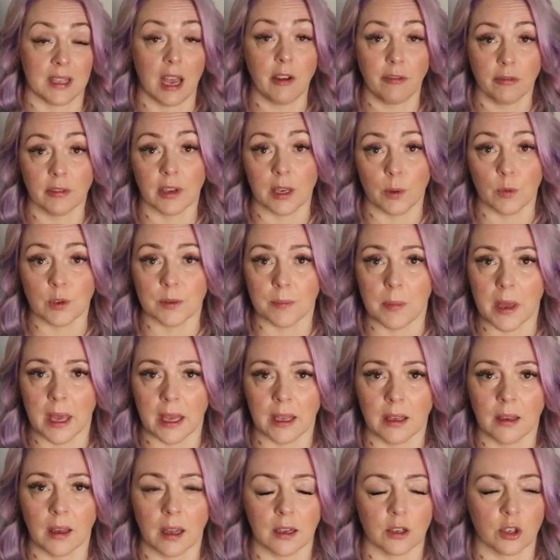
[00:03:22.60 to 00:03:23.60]
definitely was
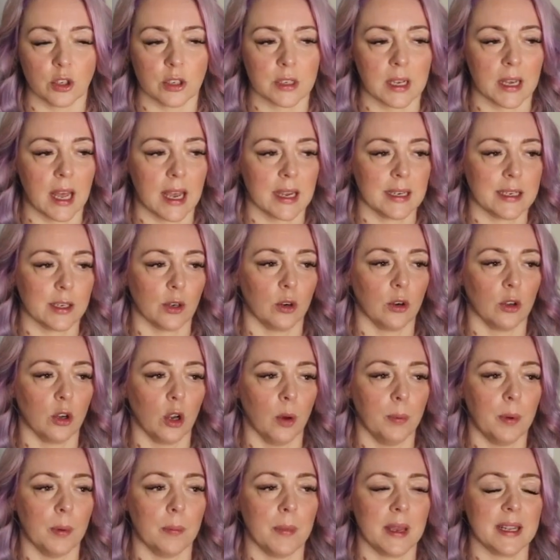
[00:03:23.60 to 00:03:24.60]
me and just lined it
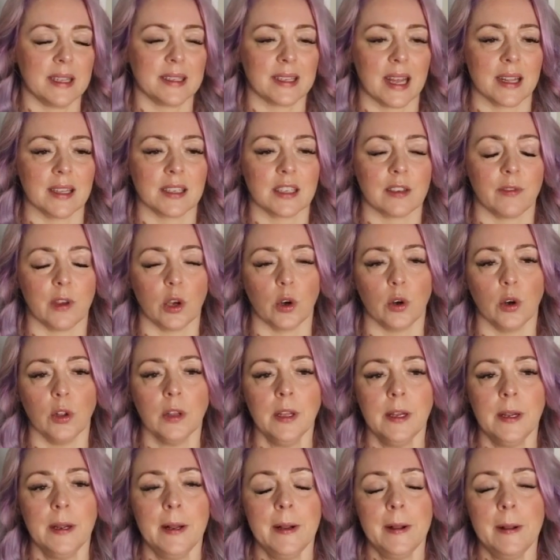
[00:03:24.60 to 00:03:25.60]
all up and made sense of it
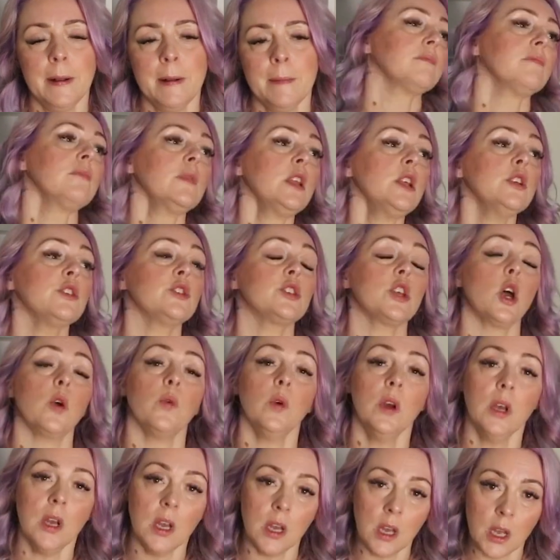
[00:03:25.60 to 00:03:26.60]
all.
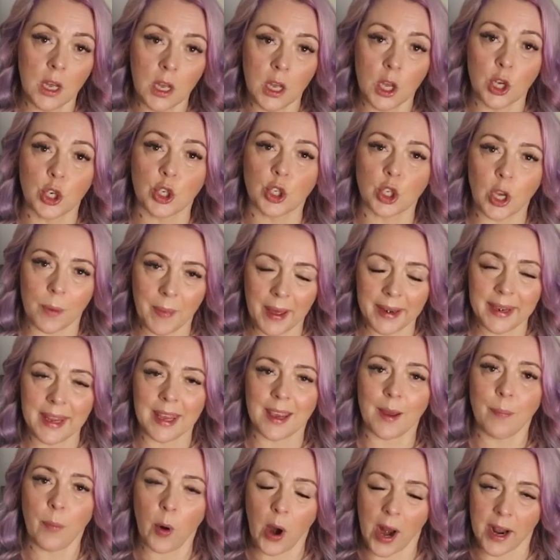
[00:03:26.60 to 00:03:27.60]
So
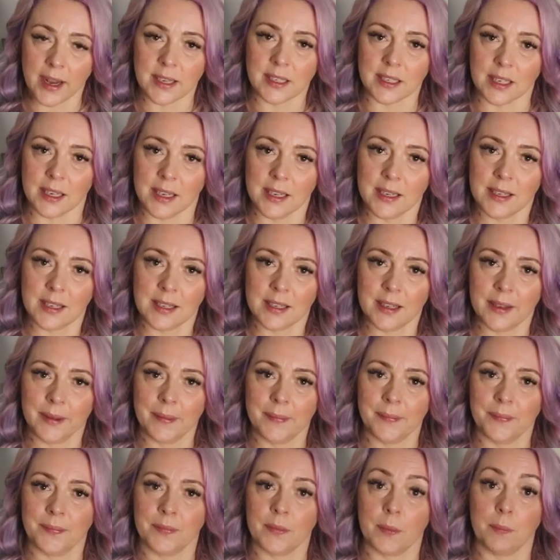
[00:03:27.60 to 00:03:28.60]
shamanic practice,
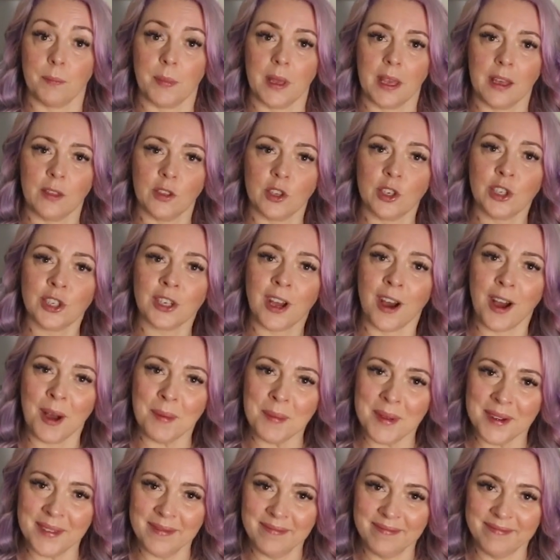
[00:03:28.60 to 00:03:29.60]
being the
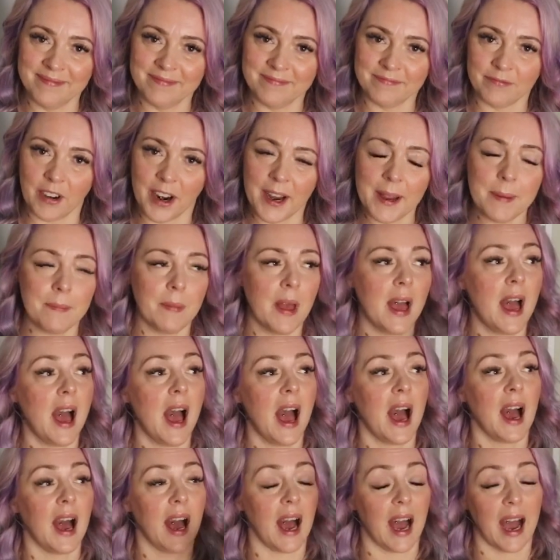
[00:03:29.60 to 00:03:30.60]
shaman, right?
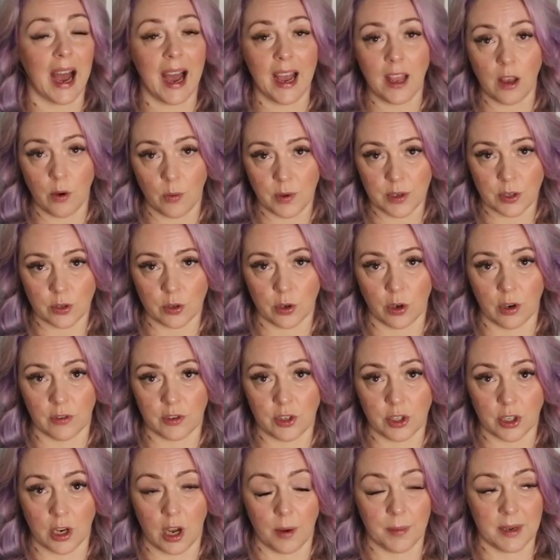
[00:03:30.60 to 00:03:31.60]
I always
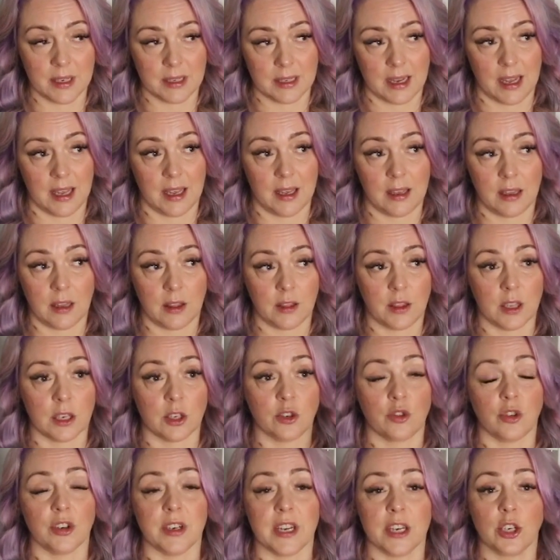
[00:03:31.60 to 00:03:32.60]
thought of a shaman as like
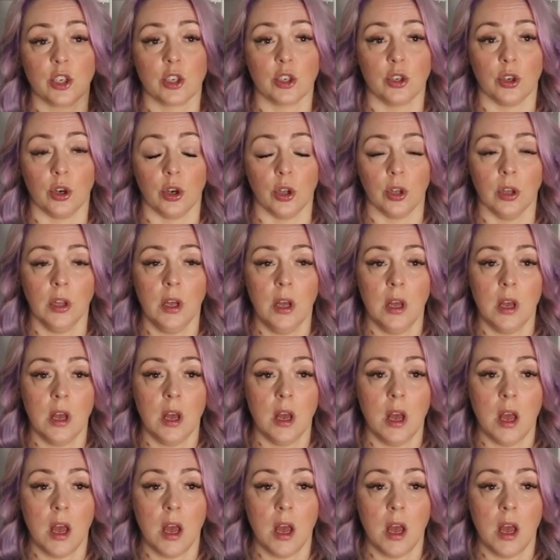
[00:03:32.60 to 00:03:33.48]
the traditional